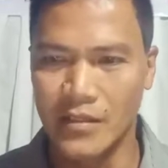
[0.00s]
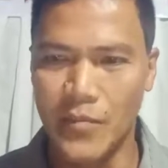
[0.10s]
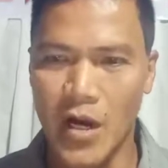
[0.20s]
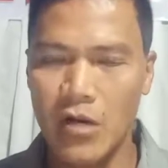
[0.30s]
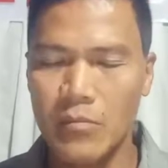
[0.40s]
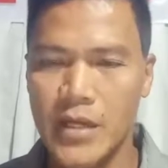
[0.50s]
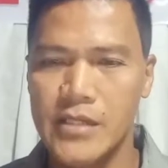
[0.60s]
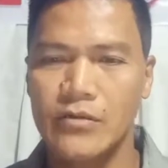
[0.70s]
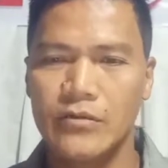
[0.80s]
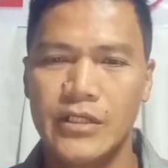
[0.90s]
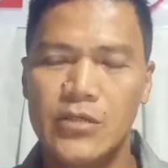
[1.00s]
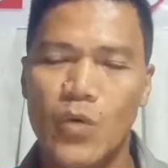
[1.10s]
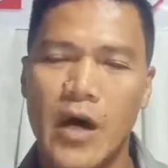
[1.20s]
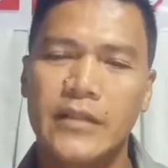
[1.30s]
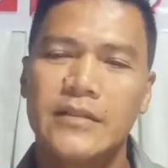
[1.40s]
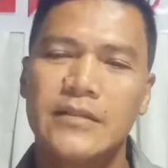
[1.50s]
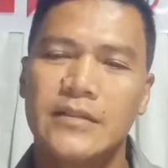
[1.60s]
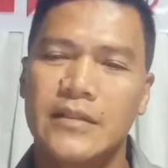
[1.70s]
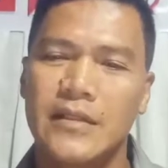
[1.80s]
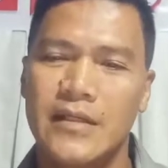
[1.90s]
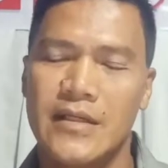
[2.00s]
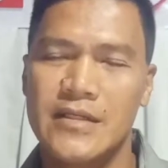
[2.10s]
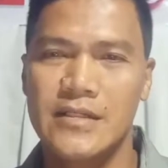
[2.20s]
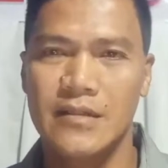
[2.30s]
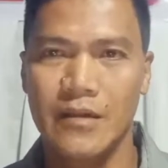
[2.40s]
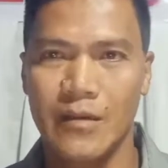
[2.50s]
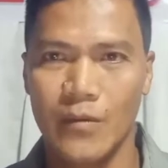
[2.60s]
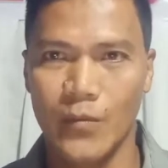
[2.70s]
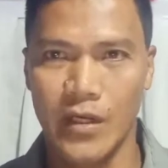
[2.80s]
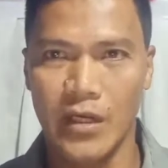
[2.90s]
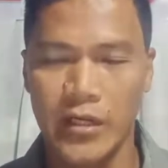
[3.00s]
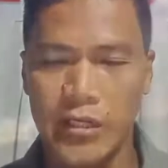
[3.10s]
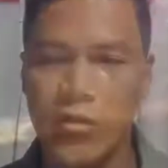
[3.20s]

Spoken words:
The parables on this one is, we can read